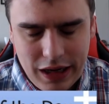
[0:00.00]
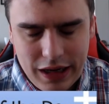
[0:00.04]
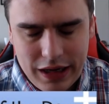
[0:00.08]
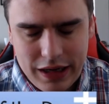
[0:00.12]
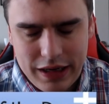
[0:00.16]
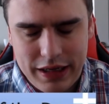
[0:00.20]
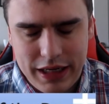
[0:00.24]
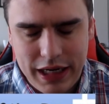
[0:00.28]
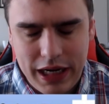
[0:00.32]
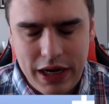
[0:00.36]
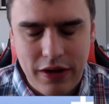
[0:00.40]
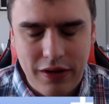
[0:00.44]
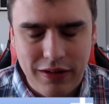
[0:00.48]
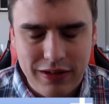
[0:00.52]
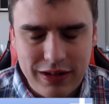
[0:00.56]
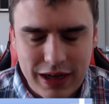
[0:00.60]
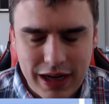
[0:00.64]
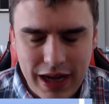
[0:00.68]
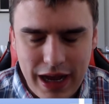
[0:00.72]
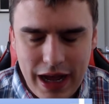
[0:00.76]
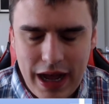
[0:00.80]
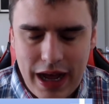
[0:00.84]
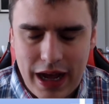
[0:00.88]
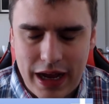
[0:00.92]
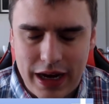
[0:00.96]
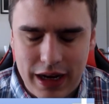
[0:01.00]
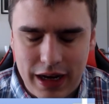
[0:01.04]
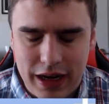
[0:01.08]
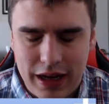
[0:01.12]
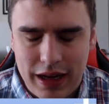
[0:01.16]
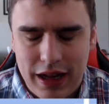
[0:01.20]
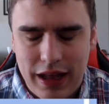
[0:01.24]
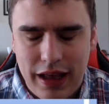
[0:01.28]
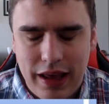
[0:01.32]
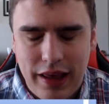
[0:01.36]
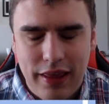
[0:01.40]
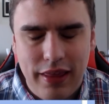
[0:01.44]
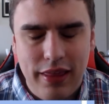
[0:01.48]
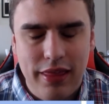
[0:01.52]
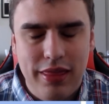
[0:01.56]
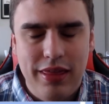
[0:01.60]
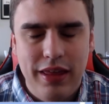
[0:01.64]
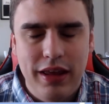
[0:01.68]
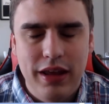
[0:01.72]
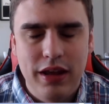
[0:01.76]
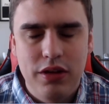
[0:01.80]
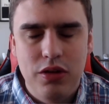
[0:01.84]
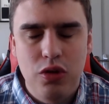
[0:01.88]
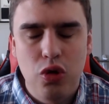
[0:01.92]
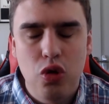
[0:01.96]
Dear God,
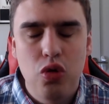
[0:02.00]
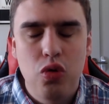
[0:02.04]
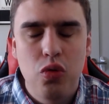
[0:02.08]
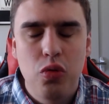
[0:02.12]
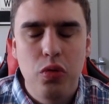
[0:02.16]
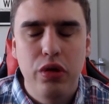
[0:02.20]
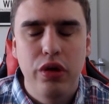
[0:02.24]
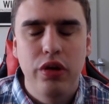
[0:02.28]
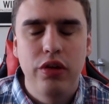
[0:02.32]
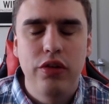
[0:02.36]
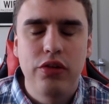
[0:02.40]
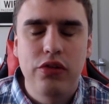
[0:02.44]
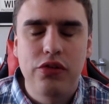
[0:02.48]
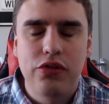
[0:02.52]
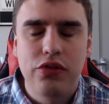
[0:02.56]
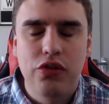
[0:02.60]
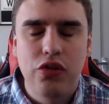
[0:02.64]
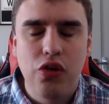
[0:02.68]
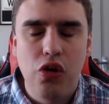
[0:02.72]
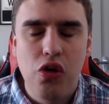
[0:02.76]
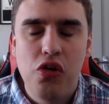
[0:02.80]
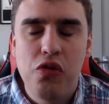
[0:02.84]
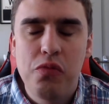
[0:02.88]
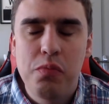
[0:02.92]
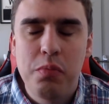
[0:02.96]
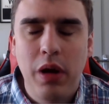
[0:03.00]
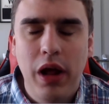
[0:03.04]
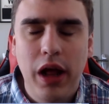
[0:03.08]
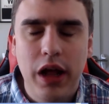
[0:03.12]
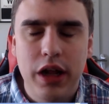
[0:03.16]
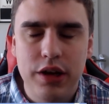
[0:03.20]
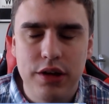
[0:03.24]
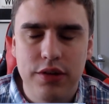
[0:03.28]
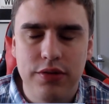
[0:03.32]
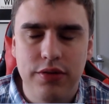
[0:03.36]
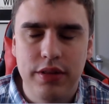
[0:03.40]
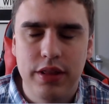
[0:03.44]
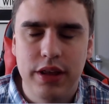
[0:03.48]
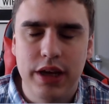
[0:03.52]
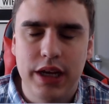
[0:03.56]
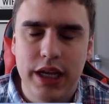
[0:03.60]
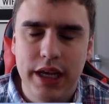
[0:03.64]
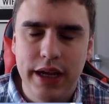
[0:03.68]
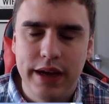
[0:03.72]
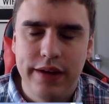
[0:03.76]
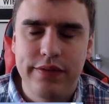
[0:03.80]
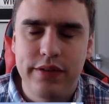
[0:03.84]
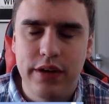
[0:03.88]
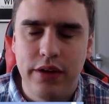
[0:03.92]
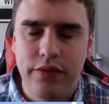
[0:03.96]
thank you so much for the
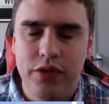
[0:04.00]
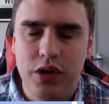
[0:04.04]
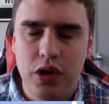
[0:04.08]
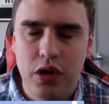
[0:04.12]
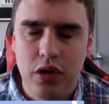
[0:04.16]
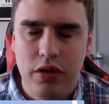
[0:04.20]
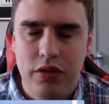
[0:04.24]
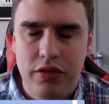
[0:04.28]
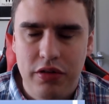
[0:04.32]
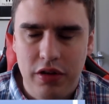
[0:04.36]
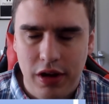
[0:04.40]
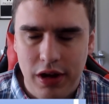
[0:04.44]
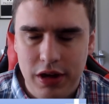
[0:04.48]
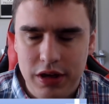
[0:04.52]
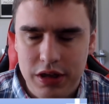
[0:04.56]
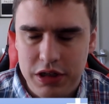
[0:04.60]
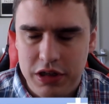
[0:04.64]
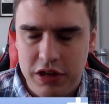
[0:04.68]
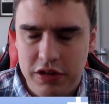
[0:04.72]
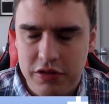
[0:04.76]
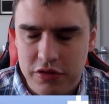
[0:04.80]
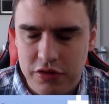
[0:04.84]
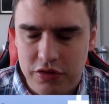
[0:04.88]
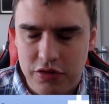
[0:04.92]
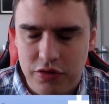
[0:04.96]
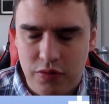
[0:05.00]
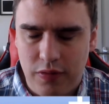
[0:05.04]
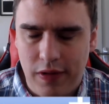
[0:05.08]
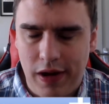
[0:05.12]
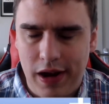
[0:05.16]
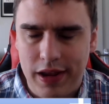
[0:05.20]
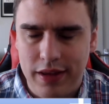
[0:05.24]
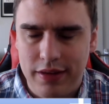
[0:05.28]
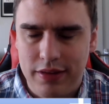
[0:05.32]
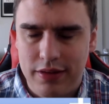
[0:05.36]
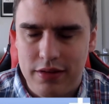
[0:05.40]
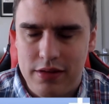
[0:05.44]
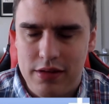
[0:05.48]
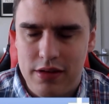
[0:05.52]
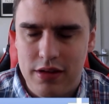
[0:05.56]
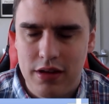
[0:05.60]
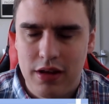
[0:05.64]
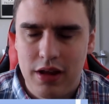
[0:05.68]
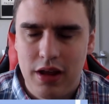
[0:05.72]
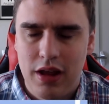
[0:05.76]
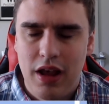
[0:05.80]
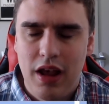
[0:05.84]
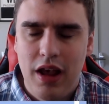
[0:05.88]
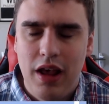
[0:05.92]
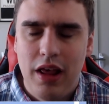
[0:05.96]
gift of your Son, Jesus Christ.
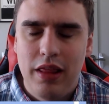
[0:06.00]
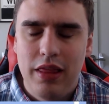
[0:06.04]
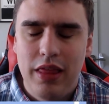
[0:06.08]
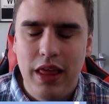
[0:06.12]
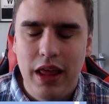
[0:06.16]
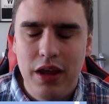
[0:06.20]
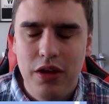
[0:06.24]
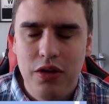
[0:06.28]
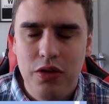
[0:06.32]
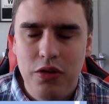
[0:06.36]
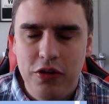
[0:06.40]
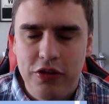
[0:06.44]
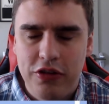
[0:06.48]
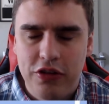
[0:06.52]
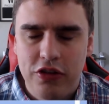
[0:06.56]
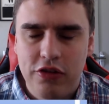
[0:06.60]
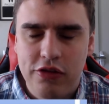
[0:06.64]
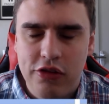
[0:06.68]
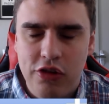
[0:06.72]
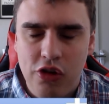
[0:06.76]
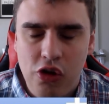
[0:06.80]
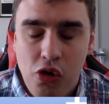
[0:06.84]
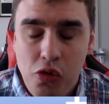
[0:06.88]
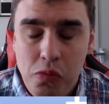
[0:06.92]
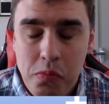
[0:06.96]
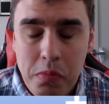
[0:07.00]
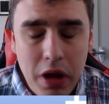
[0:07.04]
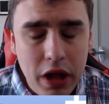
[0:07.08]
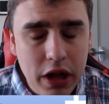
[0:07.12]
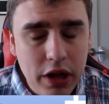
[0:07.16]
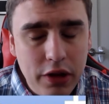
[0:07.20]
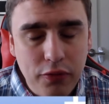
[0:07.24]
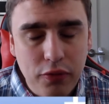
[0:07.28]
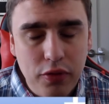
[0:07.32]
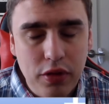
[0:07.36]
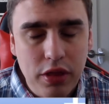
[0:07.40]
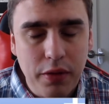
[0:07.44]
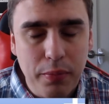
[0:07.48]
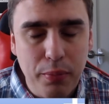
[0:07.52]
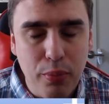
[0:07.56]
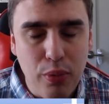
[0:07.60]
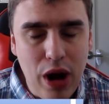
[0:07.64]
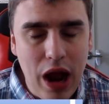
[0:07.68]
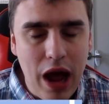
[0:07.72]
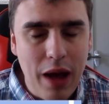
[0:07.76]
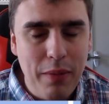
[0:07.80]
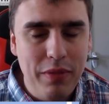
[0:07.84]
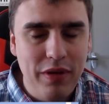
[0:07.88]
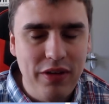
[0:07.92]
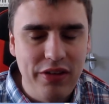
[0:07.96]
Thank you so much for the
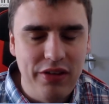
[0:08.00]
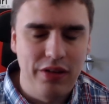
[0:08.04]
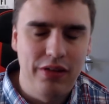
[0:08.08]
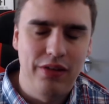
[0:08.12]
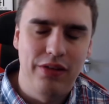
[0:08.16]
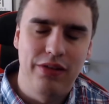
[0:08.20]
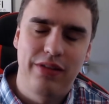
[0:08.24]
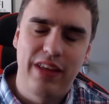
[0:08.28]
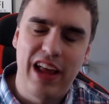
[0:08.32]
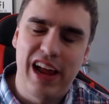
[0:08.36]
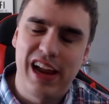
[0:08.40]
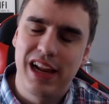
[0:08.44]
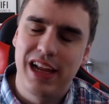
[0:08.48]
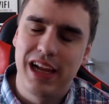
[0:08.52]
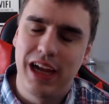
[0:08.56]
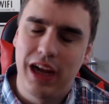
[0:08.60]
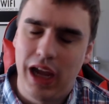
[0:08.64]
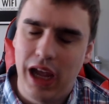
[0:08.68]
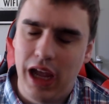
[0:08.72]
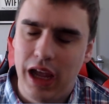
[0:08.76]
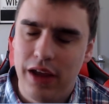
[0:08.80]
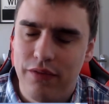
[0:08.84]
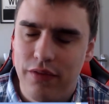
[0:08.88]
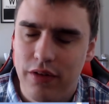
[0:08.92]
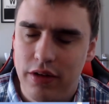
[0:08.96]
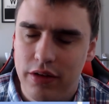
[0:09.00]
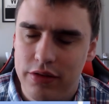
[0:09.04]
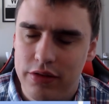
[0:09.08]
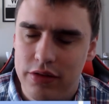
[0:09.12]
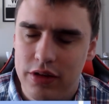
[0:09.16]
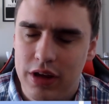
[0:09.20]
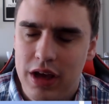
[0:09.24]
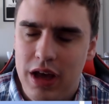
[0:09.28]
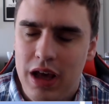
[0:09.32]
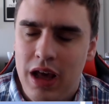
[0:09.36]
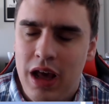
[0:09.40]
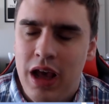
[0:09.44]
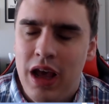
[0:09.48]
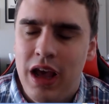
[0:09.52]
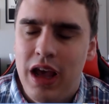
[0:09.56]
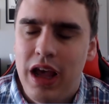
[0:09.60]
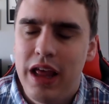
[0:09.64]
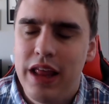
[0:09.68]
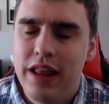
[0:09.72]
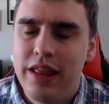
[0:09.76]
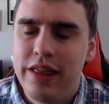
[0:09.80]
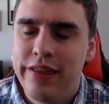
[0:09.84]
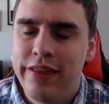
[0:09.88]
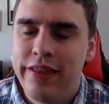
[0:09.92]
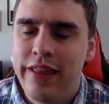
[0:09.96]
promises that he gave us
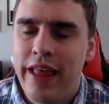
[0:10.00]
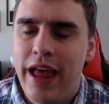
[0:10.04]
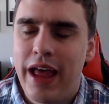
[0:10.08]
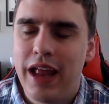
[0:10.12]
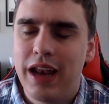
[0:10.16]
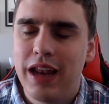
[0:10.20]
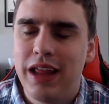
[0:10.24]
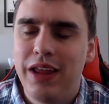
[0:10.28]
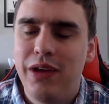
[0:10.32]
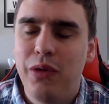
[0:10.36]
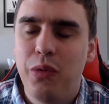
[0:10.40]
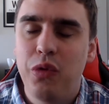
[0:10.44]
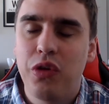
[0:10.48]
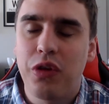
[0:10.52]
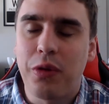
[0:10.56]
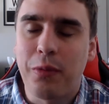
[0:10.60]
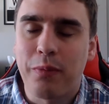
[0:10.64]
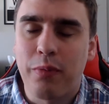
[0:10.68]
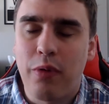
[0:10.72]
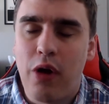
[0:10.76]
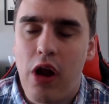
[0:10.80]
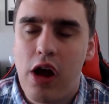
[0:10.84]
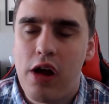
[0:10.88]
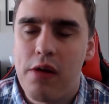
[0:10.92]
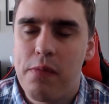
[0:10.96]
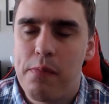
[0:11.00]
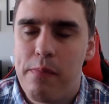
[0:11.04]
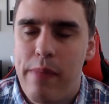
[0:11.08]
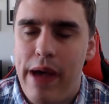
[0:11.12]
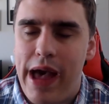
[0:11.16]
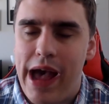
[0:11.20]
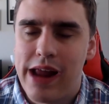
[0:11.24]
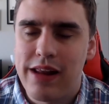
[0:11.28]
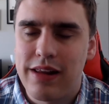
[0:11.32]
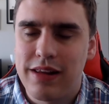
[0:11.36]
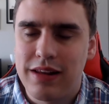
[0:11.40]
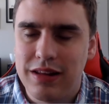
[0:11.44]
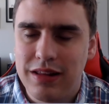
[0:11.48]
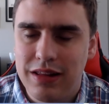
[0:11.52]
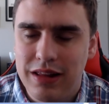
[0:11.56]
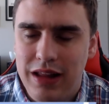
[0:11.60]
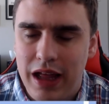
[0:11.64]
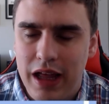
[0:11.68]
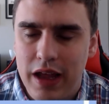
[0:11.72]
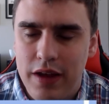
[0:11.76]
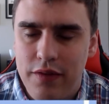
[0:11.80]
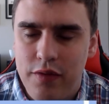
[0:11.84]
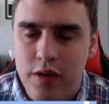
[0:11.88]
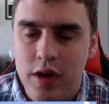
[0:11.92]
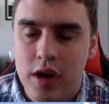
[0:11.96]
and that he was brought back to
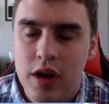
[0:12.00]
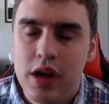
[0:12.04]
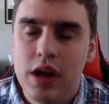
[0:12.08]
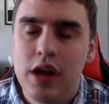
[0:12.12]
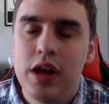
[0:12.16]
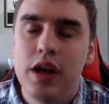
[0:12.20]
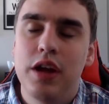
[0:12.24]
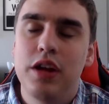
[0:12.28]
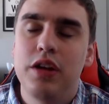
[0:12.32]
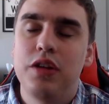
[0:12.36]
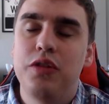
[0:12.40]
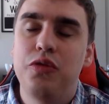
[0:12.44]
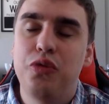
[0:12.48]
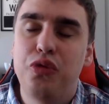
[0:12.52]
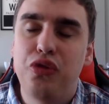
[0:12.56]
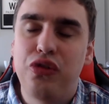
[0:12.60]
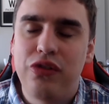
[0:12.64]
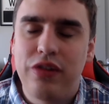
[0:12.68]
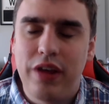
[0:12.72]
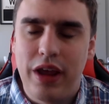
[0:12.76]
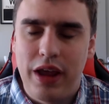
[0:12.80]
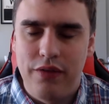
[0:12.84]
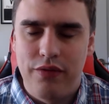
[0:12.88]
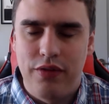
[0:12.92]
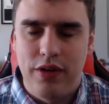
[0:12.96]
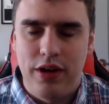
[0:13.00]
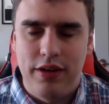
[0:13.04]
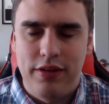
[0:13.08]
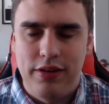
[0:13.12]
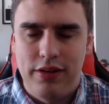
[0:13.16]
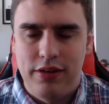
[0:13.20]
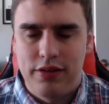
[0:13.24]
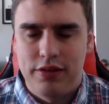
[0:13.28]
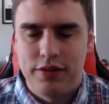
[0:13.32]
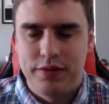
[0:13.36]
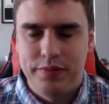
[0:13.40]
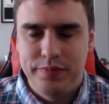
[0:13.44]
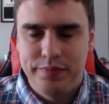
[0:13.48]
life to save us